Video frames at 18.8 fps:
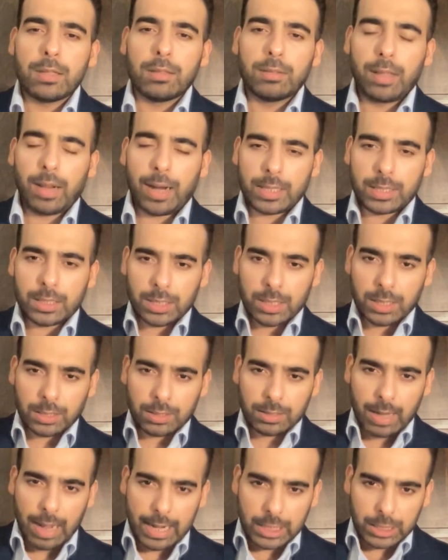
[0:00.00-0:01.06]
There are
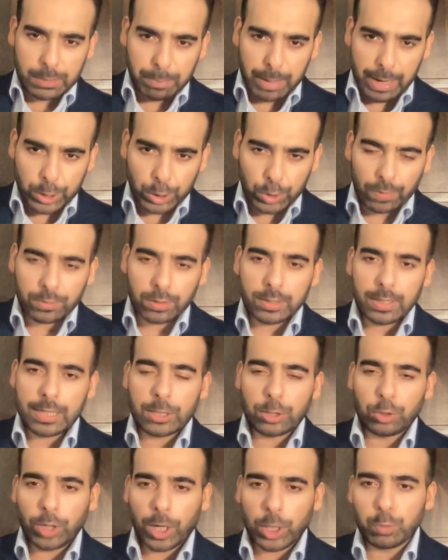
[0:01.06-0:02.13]
certain aspects of
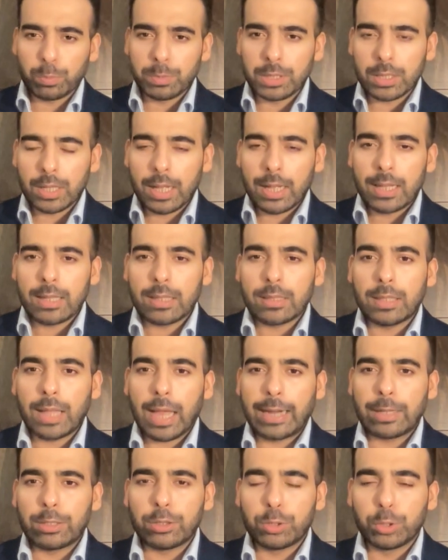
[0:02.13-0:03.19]
today's judgment
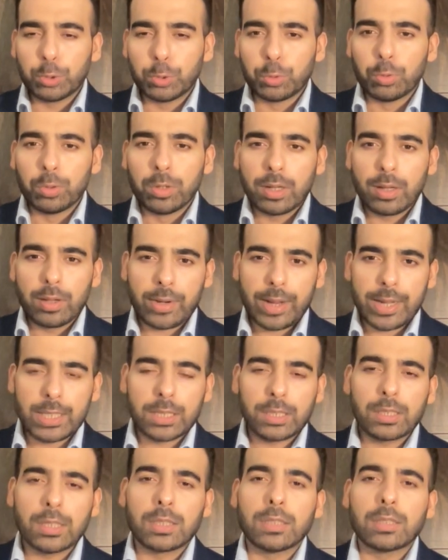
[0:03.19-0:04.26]
that do
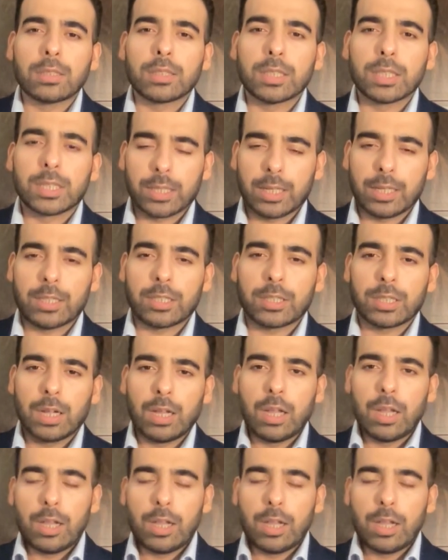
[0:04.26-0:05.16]
raise certain concerns.